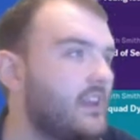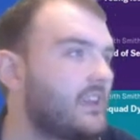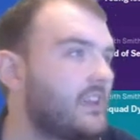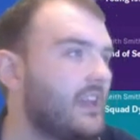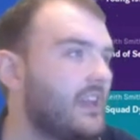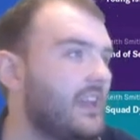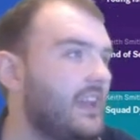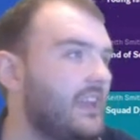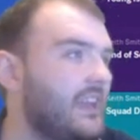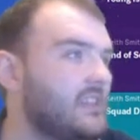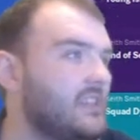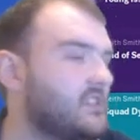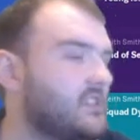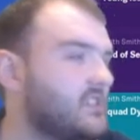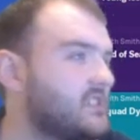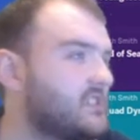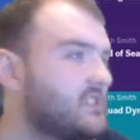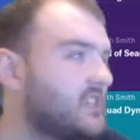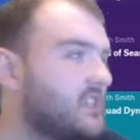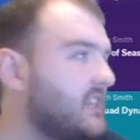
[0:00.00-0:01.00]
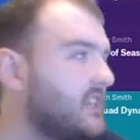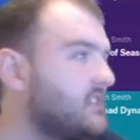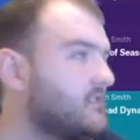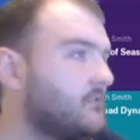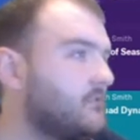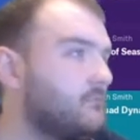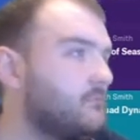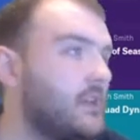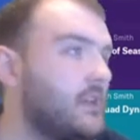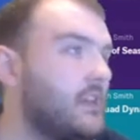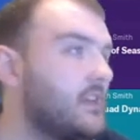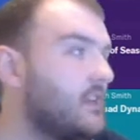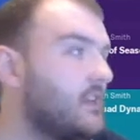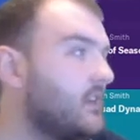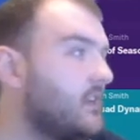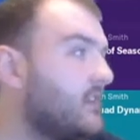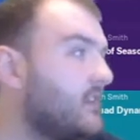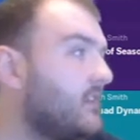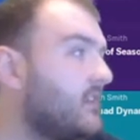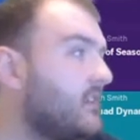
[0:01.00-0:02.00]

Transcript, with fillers: get into the season meeting.